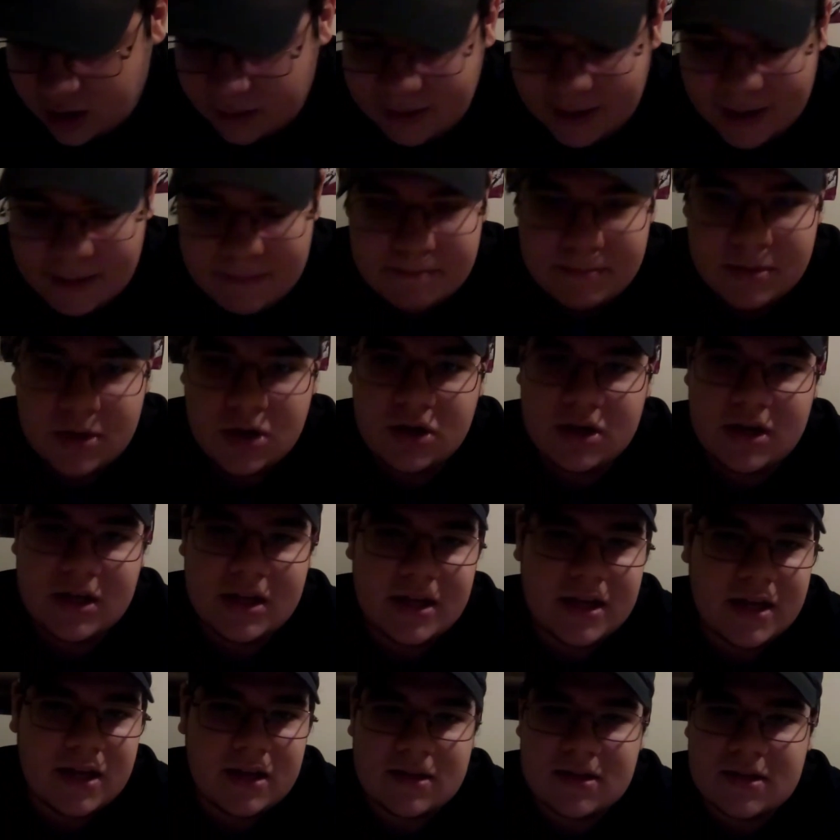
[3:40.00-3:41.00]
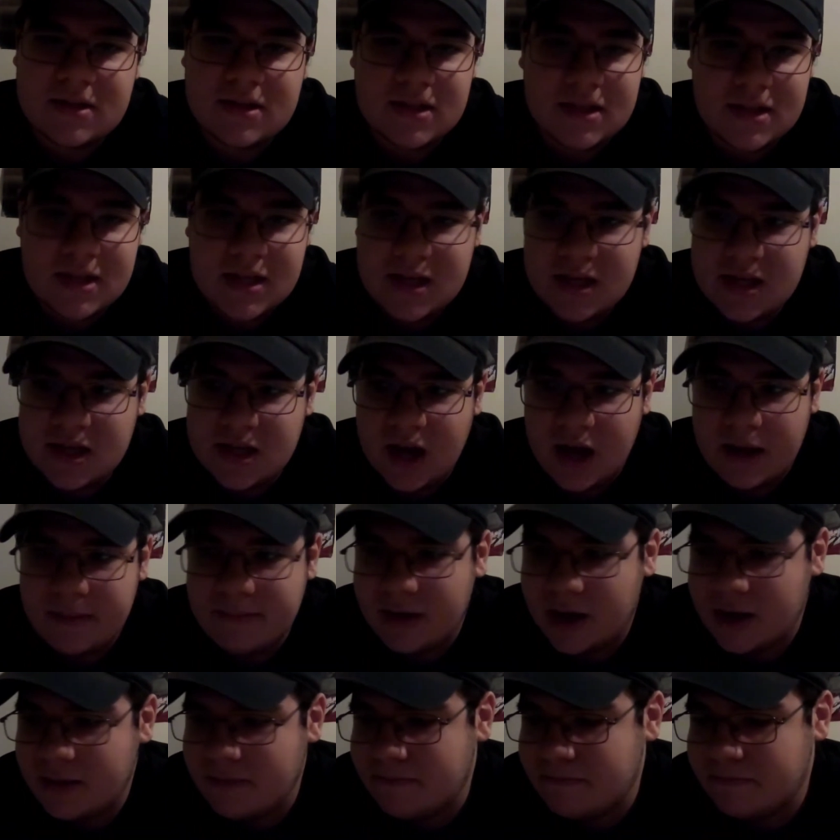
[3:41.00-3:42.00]
I might burn an ESC, I
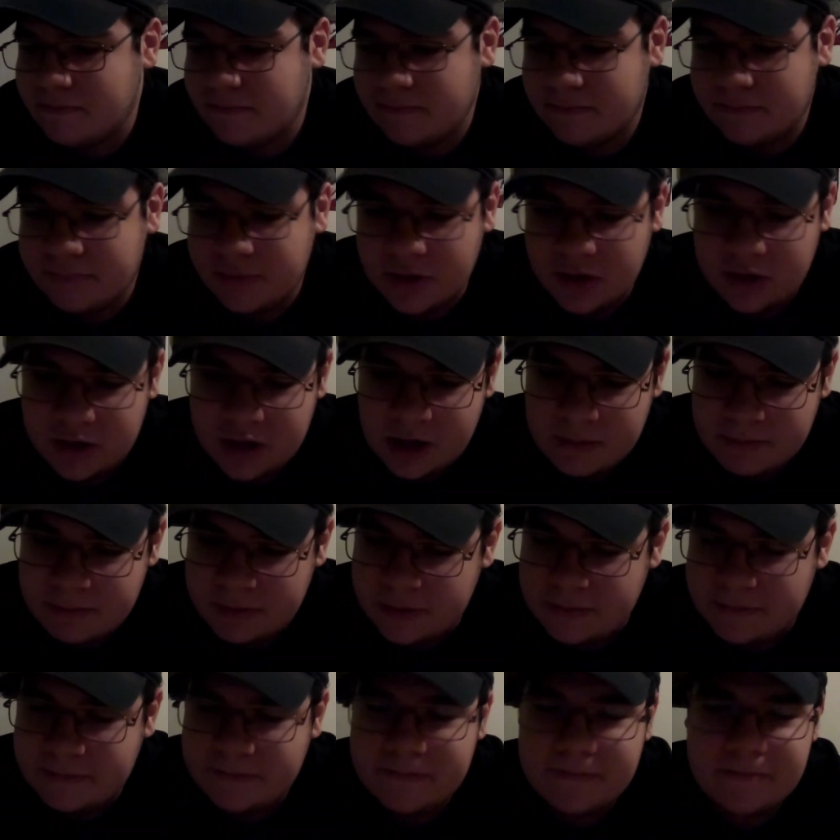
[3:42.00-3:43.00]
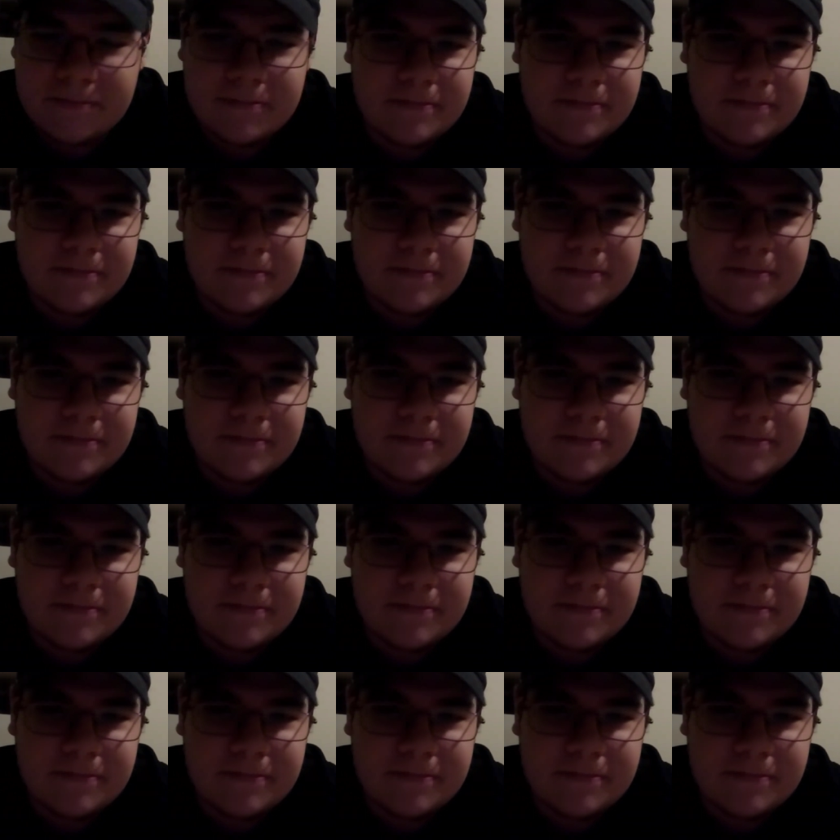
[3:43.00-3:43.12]
might burn up a